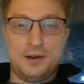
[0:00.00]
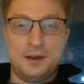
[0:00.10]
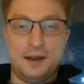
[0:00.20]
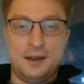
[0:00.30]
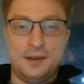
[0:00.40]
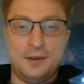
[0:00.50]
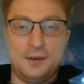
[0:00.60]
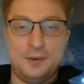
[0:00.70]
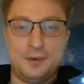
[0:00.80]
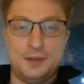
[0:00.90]
and I
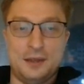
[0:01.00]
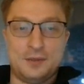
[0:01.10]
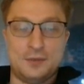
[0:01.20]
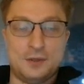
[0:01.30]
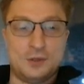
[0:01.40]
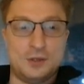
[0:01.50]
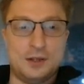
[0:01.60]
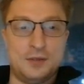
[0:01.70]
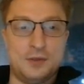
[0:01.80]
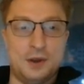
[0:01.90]
know it's frustrating for